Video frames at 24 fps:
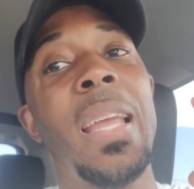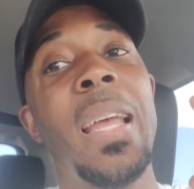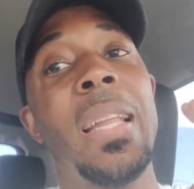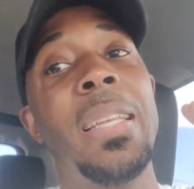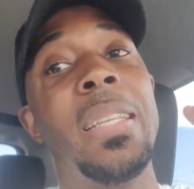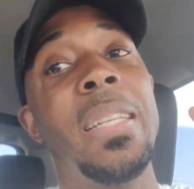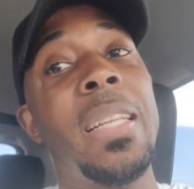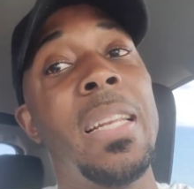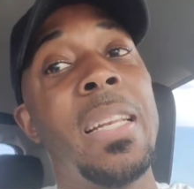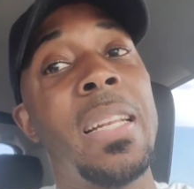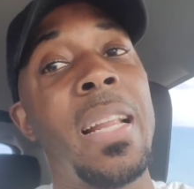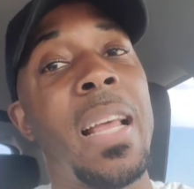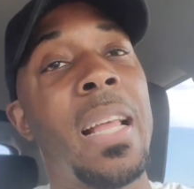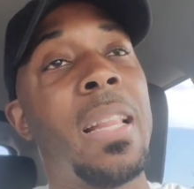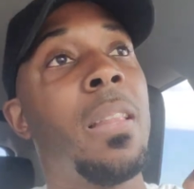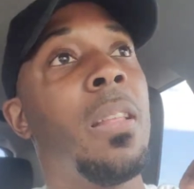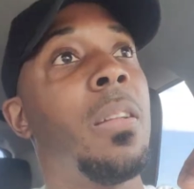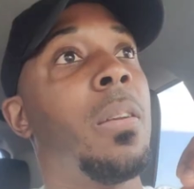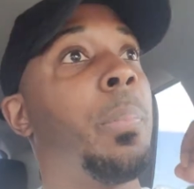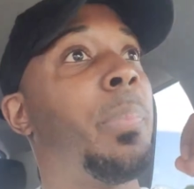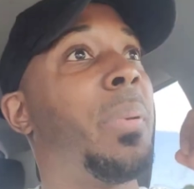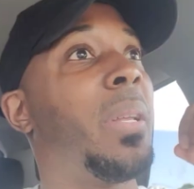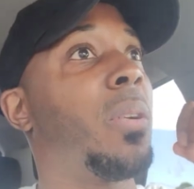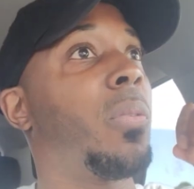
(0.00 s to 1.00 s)
Needed that
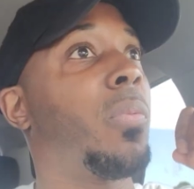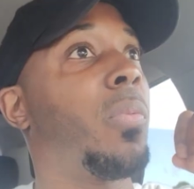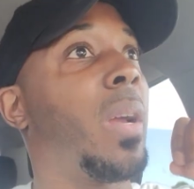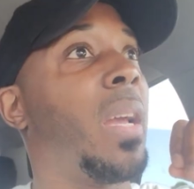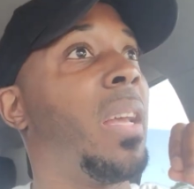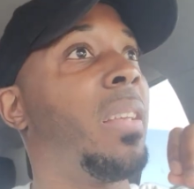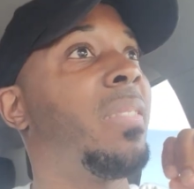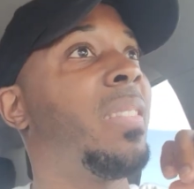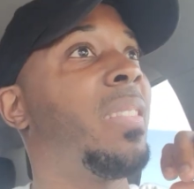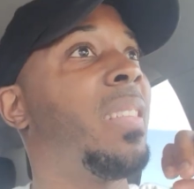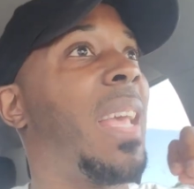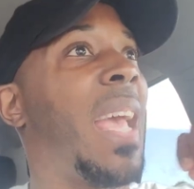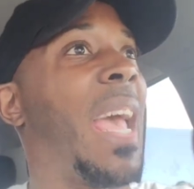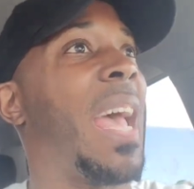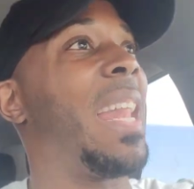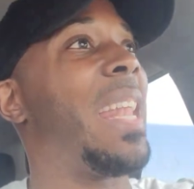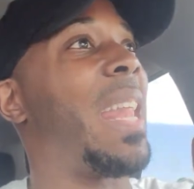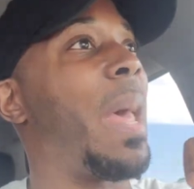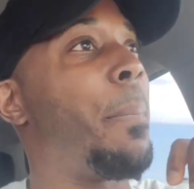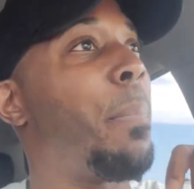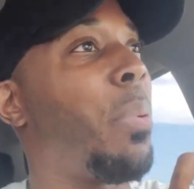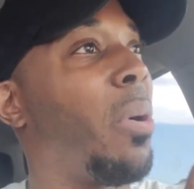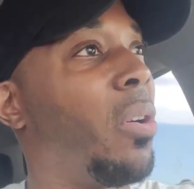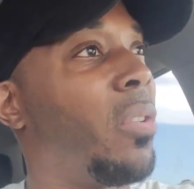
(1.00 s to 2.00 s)
little bit of rest, had
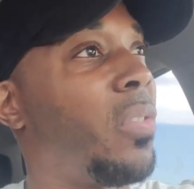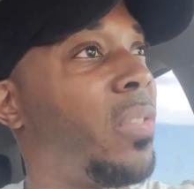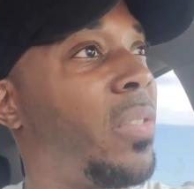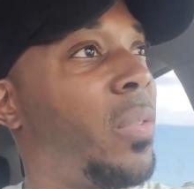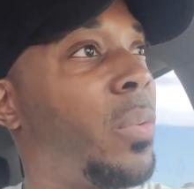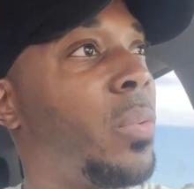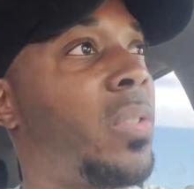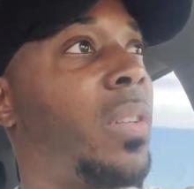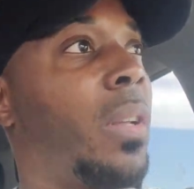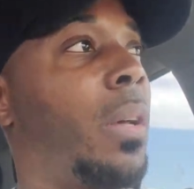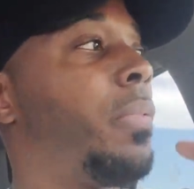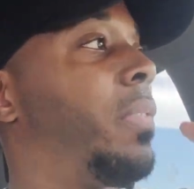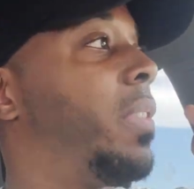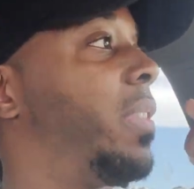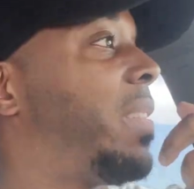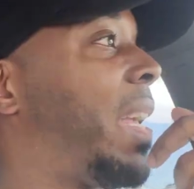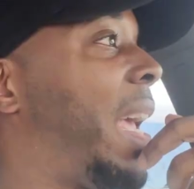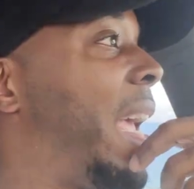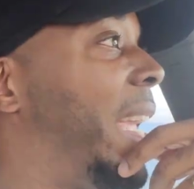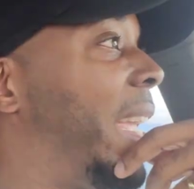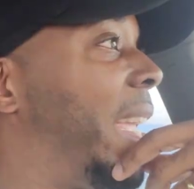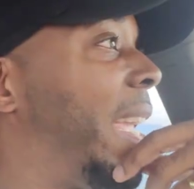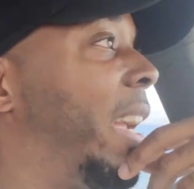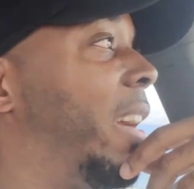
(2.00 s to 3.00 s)
that personal stuff to
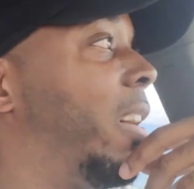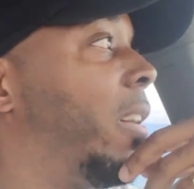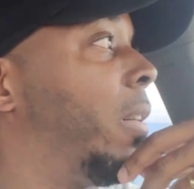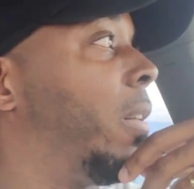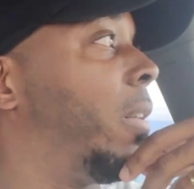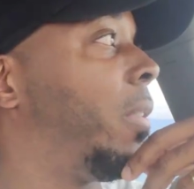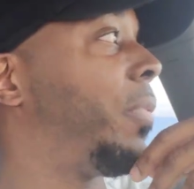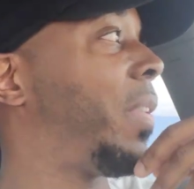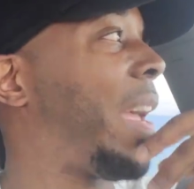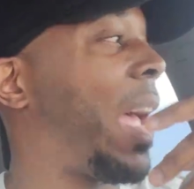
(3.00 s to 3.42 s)
take care of.